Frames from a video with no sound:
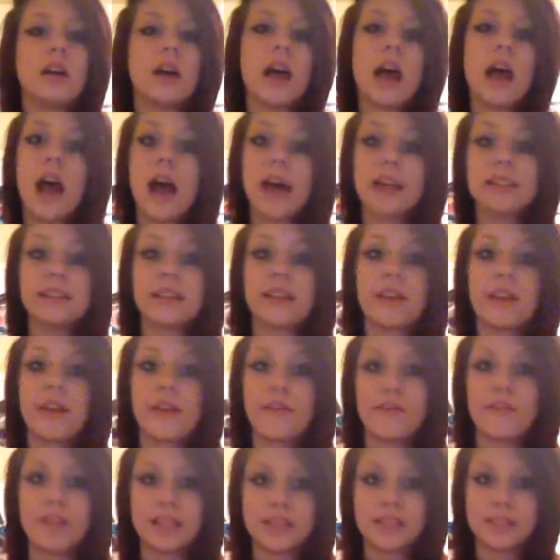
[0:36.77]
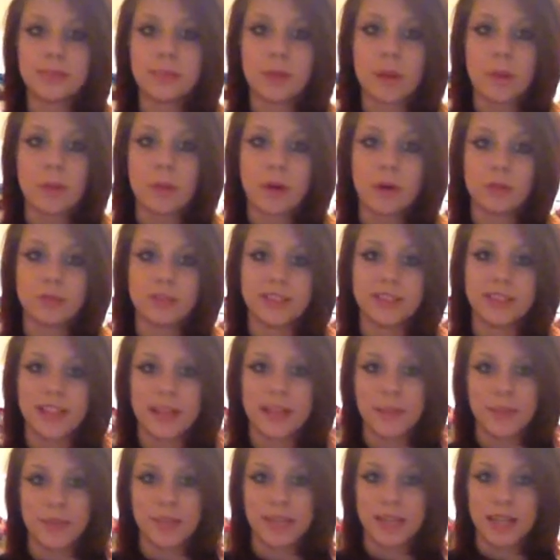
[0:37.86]
had to convince my mom to
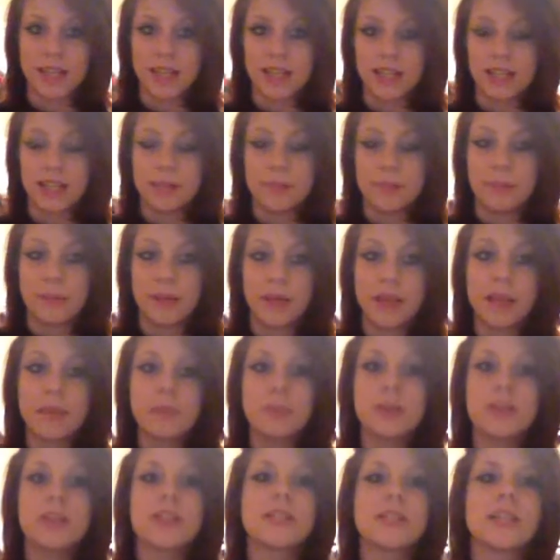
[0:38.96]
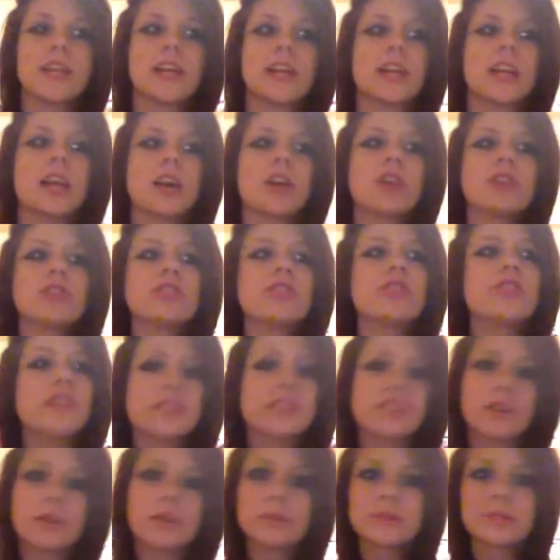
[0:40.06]
let me get a belly piercing, and I also had
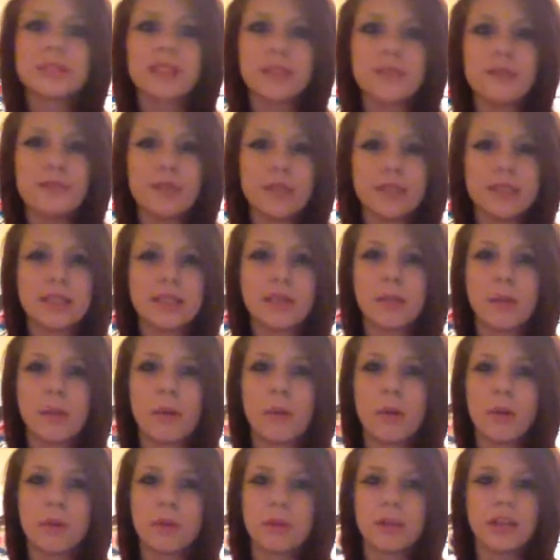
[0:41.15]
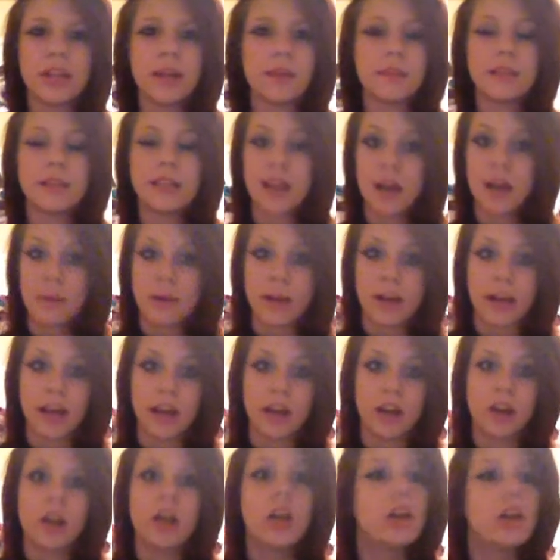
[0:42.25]
troubles convincing my mom to let me dye my
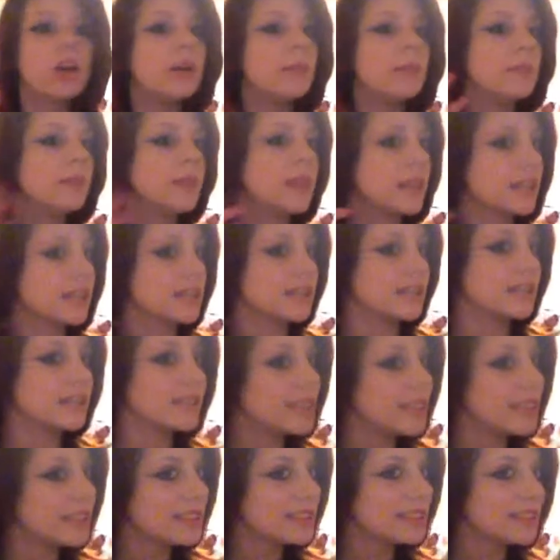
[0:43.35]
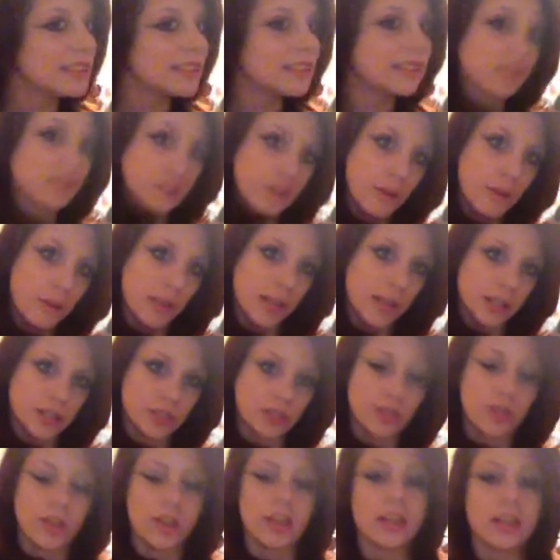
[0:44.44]
hair because this is not my
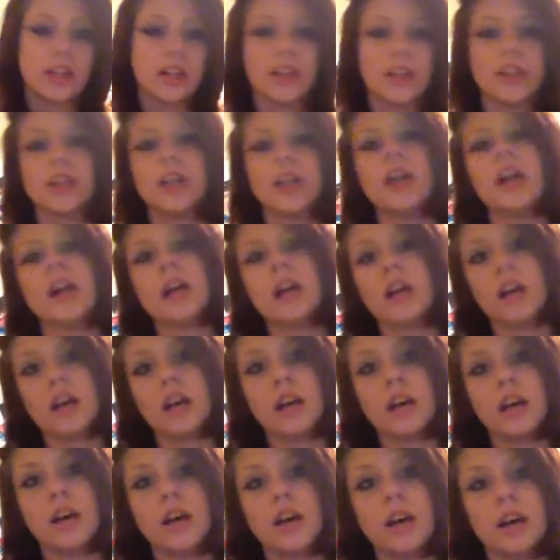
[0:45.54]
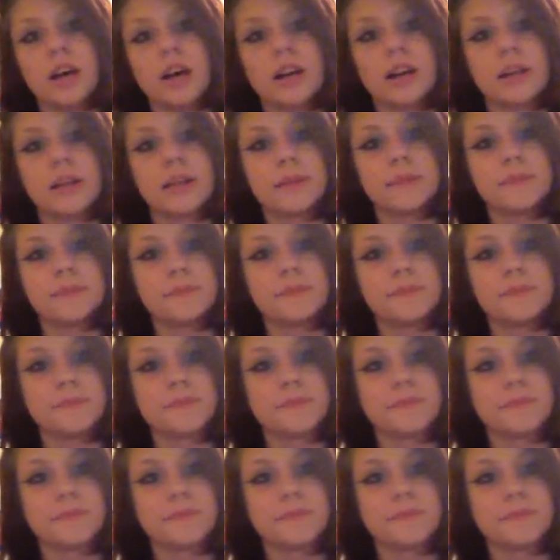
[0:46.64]
natural hair color. Um,